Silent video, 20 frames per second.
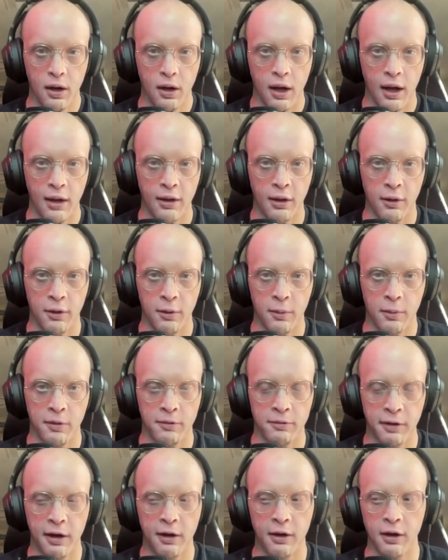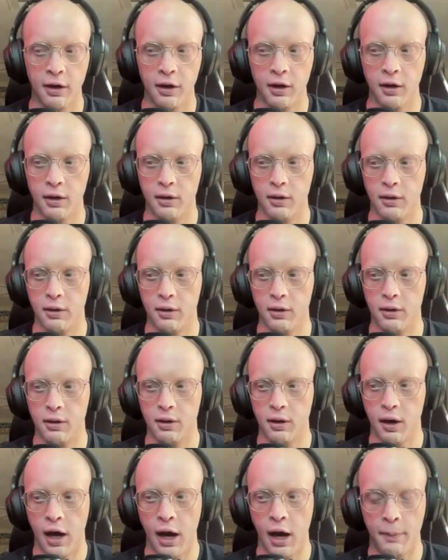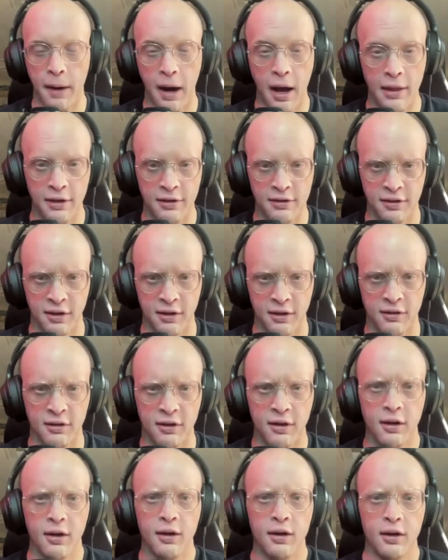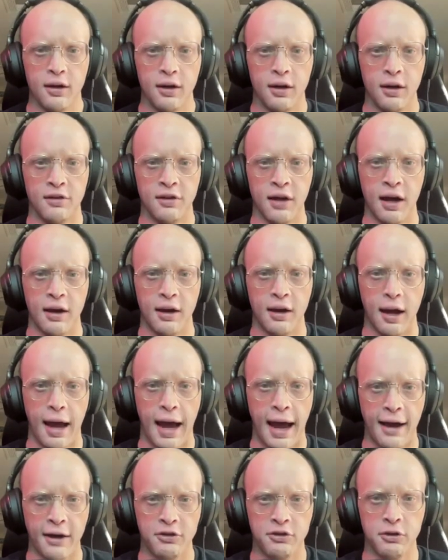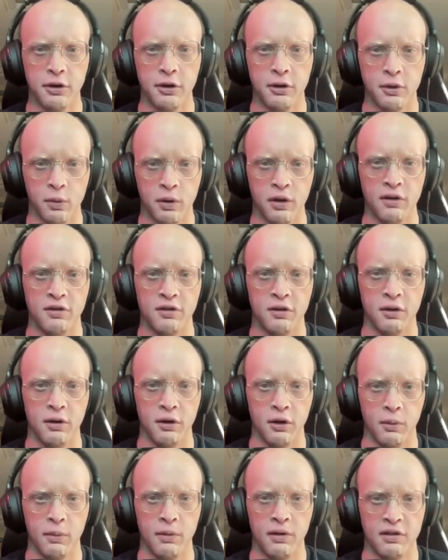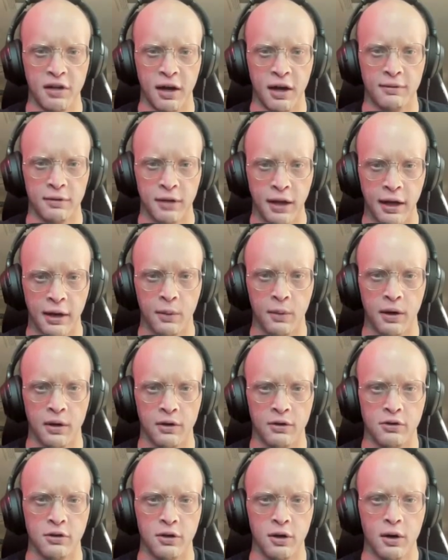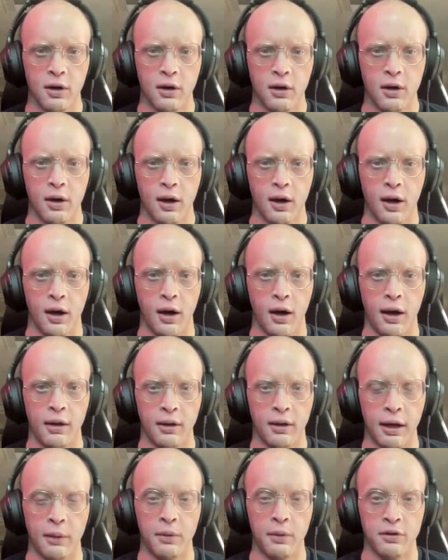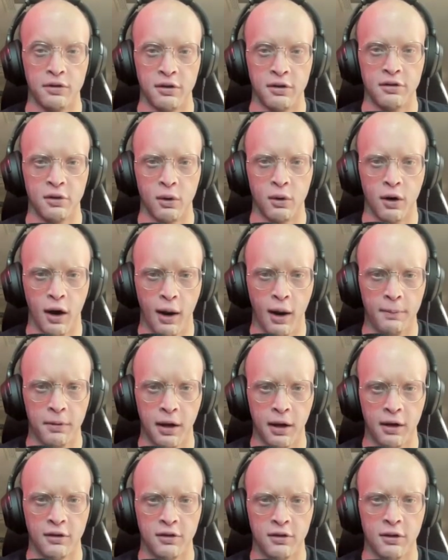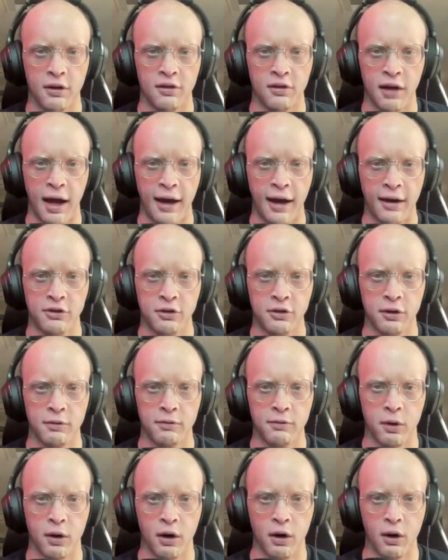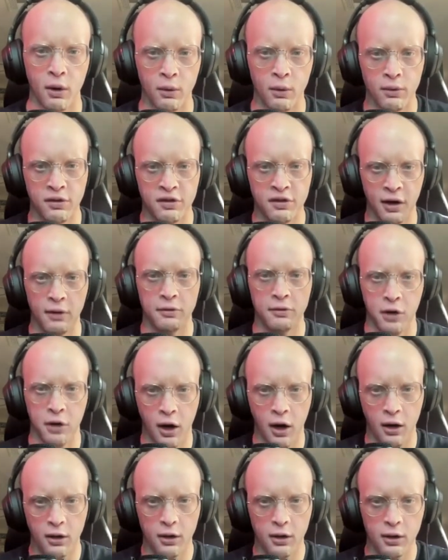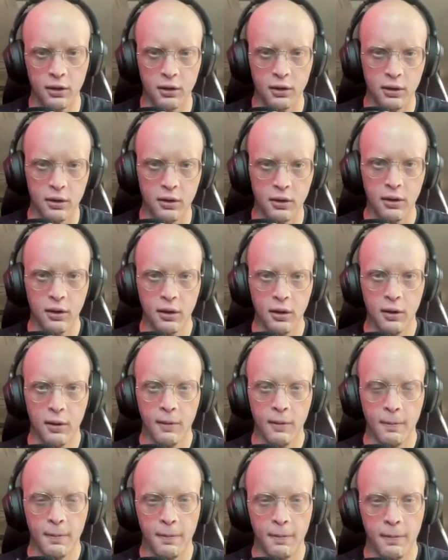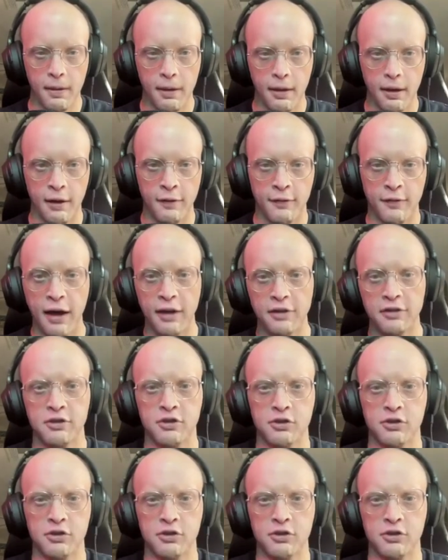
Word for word: and that the prevailing hypothesis is that actually the reason humans have language and language that's so complex is actually for our own self-talk. If that's